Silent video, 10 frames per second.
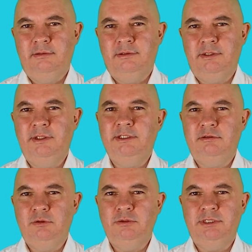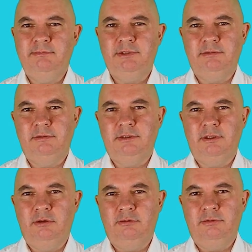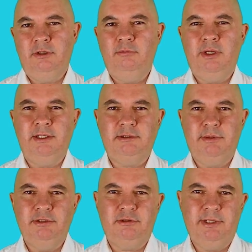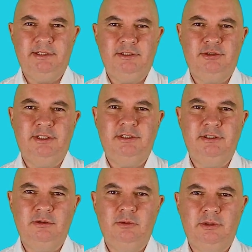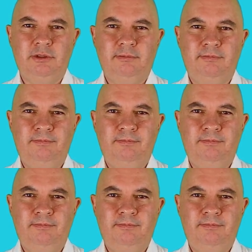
So these are all symptoms of complex post-traumatic stress disorder.